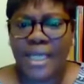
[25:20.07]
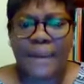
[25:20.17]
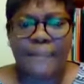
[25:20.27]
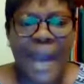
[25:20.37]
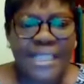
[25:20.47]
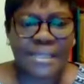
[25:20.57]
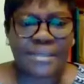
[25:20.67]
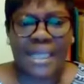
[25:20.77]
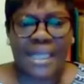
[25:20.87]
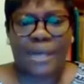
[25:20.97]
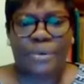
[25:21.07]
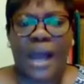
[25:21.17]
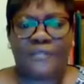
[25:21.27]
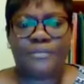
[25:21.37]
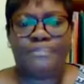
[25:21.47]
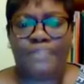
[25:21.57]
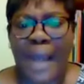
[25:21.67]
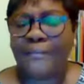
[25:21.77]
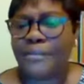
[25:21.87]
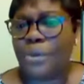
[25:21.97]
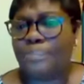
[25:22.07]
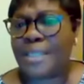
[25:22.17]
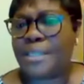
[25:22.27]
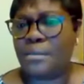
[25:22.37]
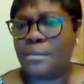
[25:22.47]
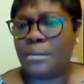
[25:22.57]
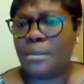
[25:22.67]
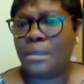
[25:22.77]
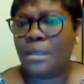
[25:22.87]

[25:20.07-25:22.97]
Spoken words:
the battles that they will have to battle.